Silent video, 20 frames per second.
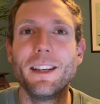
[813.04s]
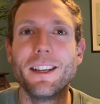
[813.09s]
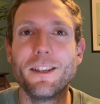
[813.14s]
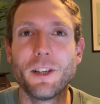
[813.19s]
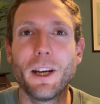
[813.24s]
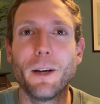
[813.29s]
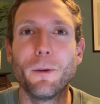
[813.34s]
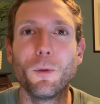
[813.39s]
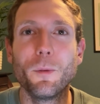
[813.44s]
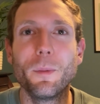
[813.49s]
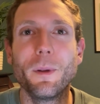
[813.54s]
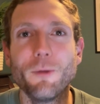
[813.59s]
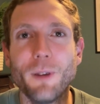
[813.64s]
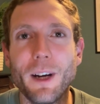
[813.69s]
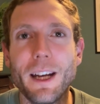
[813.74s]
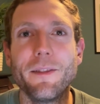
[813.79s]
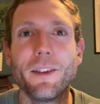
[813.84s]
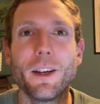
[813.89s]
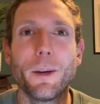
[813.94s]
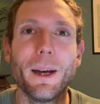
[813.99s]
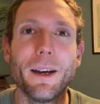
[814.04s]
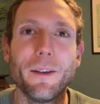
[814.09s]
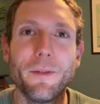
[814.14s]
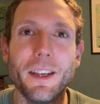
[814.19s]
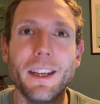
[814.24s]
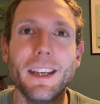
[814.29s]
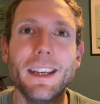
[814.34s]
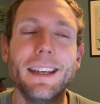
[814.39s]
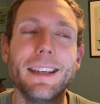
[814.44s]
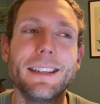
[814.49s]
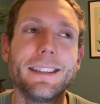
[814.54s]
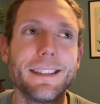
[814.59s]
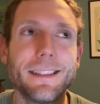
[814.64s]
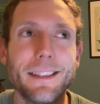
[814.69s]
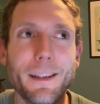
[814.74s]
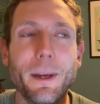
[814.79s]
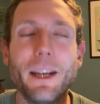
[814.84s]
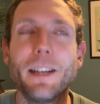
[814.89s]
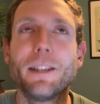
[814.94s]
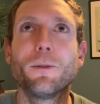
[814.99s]
in general, we've been raving about for years as
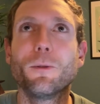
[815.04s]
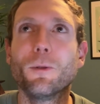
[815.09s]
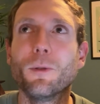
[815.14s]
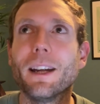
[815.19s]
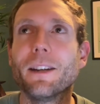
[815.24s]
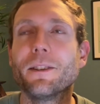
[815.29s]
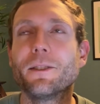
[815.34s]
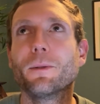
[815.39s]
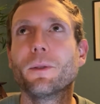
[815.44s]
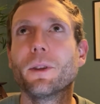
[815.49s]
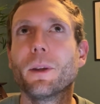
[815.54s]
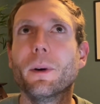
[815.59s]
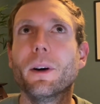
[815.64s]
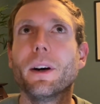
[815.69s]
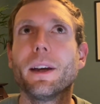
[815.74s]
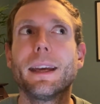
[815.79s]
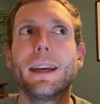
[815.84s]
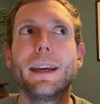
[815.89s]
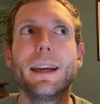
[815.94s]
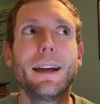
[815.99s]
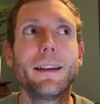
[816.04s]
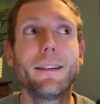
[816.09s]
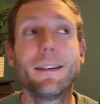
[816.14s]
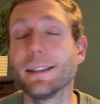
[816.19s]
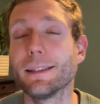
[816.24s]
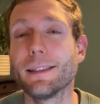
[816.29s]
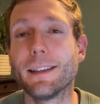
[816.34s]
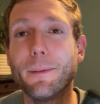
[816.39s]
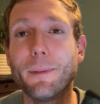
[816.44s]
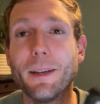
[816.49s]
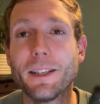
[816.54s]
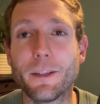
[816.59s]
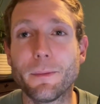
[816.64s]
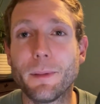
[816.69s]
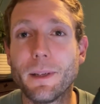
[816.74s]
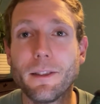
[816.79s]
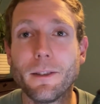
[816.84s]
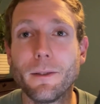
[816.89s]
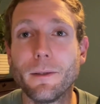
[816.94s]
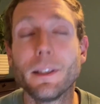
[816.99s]
the best all-round shoe on the market, and I actually think the Magic
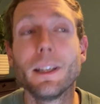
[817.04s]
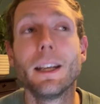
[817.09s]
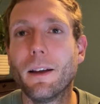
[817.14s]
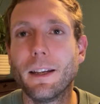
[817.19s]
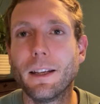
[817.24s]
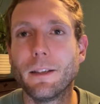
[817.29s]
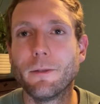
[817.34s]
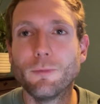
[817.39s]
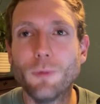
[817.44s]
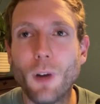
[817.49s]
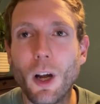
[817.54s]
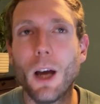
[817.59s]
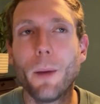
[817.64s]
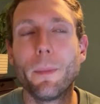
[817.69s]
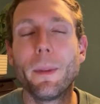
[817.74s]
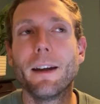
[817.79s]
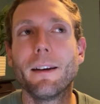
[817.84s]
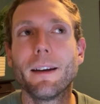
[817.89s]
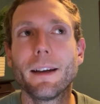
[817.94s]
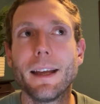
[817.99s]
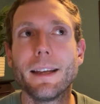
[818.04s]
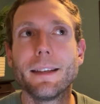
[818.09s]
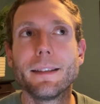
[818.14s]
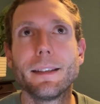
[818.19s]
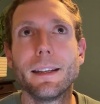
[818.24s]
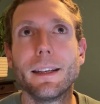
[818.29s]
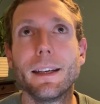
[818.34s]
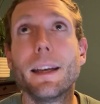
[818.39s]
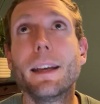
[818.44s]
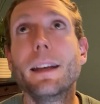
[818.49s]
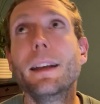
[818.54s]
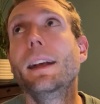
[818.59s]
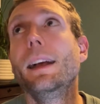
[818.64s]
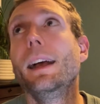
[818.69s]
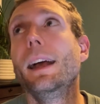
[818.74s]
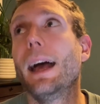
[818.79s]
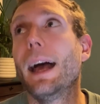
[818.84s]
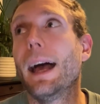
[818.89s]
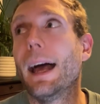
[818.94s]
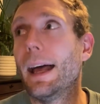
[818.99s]
Speed 2 is right up there against it.
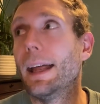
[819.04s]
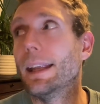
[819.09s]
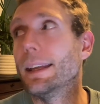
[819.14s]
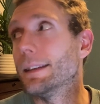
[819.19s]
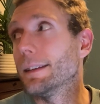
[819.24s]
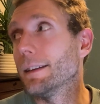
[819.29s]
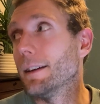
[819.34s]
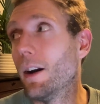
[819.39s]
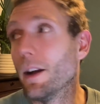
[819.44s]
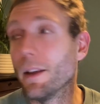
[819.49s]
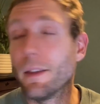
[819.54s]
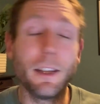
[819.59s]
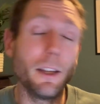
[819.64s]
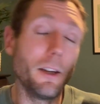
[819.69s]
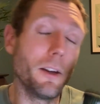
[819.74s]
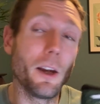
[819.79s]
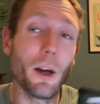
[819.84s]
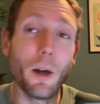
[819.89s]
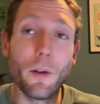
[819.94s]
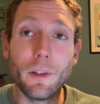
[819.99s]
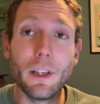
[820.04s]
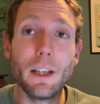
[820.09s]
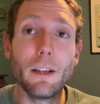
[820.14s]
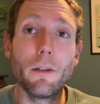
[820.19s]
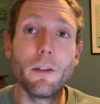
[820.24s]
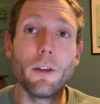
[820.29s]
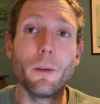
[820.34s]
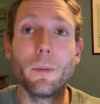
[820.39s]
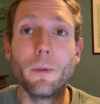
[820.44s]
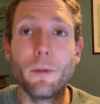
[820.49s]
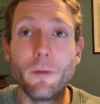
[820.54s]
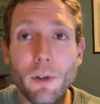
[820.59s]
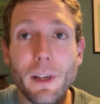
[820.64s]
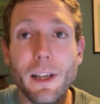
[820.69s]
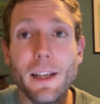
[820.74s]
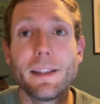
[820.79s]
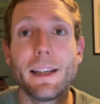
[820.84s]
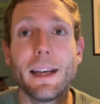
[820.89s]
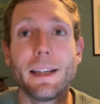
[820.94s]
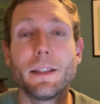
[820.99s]
And I think you could go for either of them and be
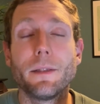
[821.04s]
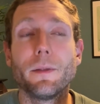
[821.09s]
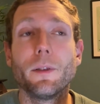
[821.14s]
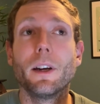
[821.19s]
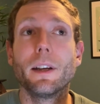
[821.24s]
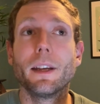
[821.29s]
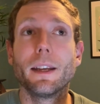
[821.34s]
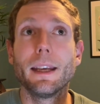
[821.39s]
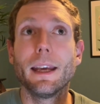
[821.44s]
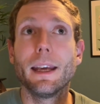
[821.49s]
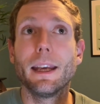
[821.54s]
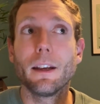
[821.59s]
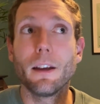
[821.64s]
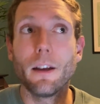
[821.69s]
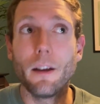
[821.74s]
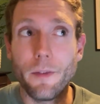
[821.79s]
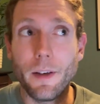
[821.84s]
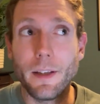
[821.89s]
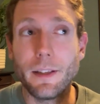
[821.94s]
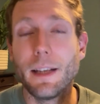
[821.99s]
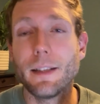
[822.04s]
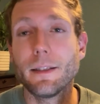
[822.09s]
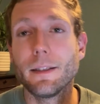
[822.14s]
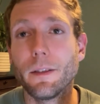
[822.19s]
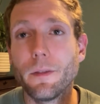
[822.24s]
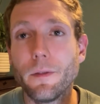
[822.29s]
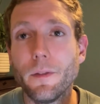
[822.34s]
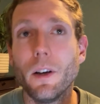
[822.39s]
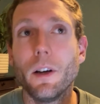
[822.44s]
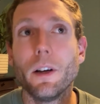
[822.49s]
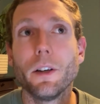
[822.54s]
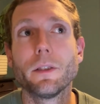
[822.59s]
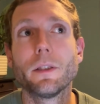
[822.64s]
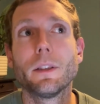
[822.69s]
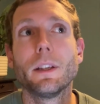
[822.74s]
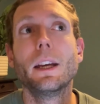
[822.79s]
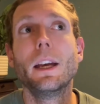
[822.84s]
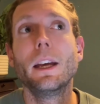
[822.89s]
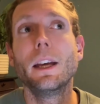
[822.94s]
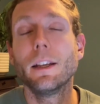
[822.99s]
really satisfied in getting a fantastic
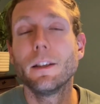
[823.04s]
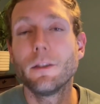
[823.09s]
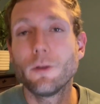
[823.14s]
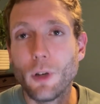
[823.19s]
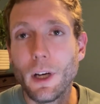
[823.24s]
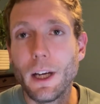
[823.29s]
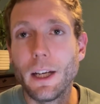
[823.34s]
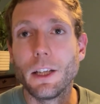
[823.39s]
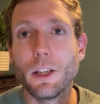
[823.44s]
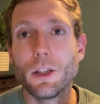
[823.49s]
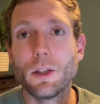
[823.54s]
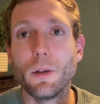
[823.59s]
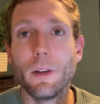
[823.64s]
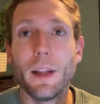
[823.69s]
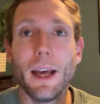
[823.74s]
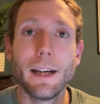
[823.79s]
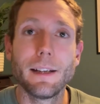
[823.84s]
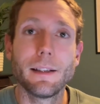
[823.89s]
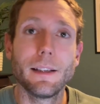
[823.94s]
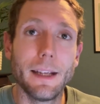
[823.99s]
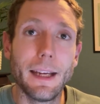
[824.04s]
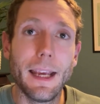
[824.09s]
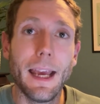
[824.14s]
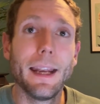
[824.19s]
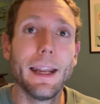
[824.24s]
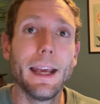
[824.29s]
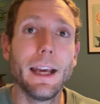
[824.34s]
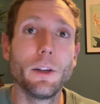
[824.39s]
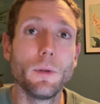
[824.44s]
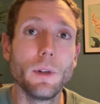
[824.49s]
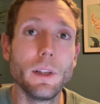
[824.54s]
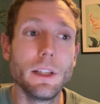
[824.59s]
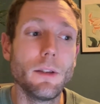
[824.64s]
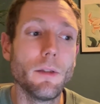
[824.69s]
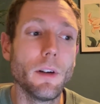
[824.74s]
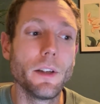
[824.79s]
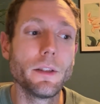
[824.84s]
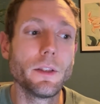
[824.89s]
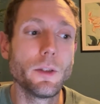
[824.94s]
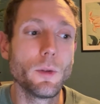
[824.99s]
fast training shoe that actually can handle easy runs as